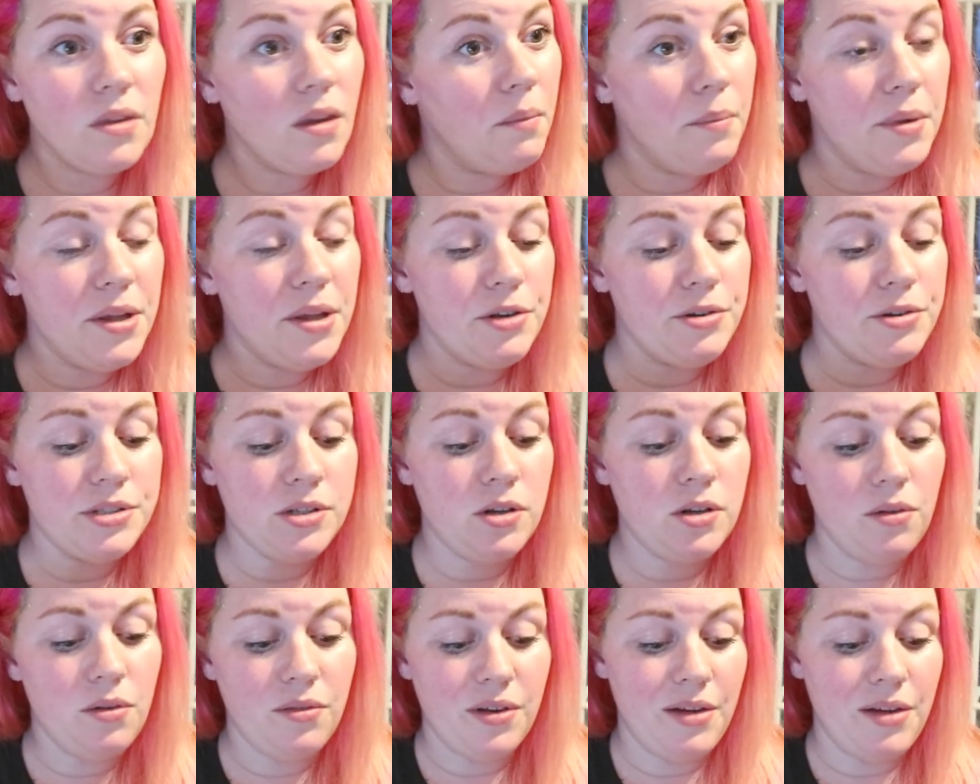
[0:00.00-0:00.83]
but there isn't
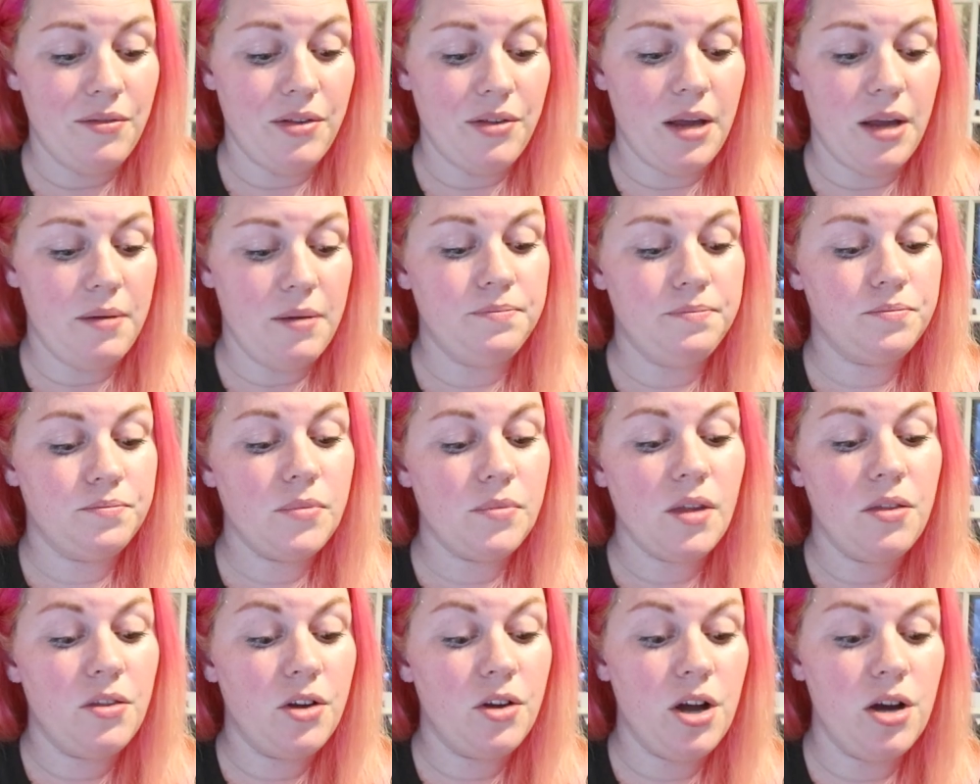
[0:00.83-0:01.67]
a lot of flavour there.
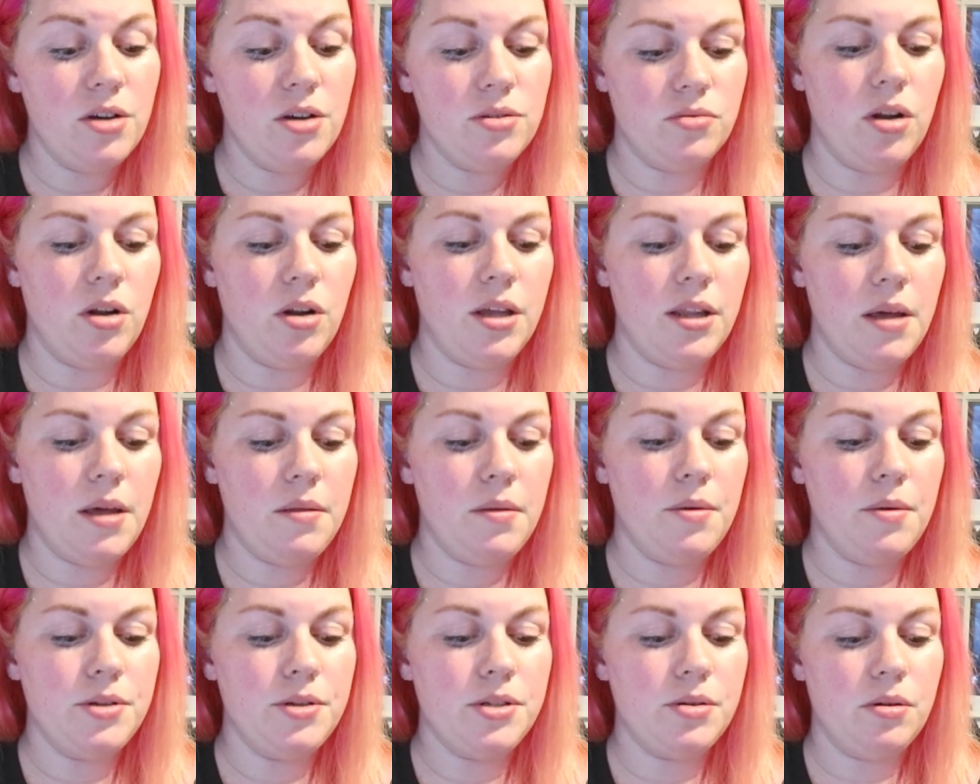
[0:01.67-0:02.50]
The girls will like them
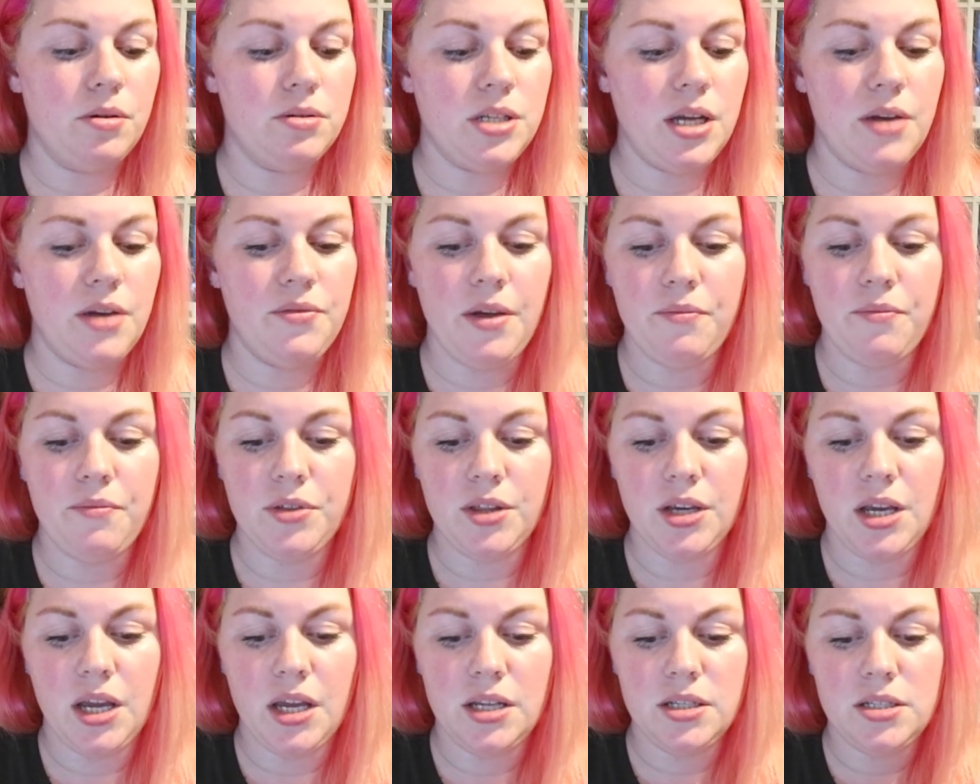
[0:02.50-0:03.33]
though, so I'll save them for
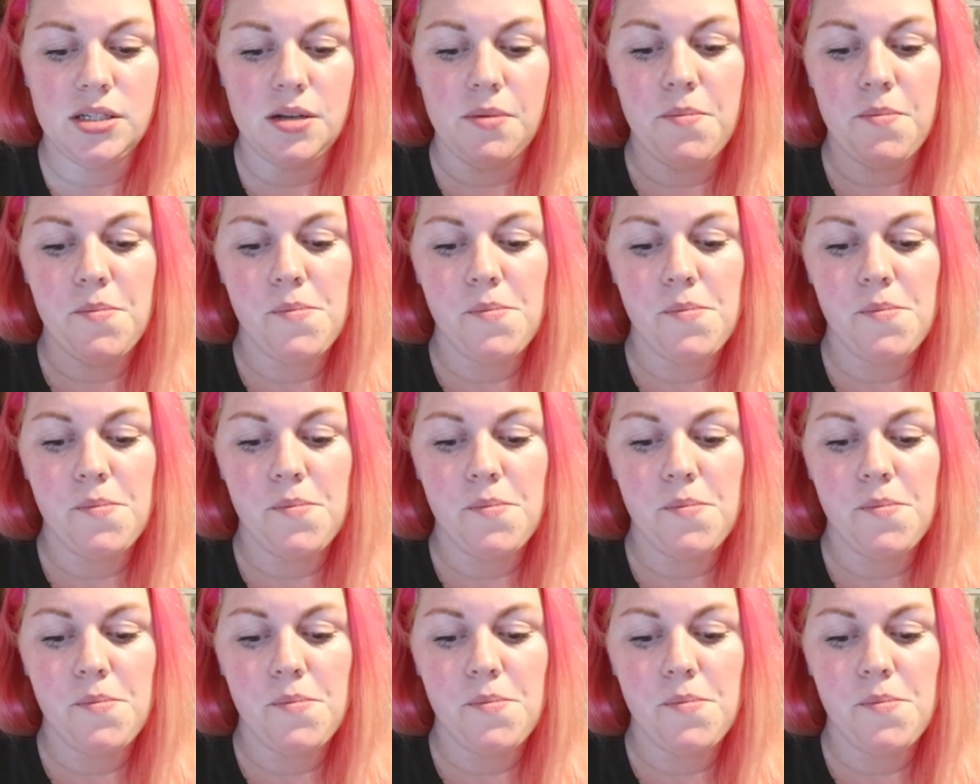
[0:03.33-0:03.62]
the kids.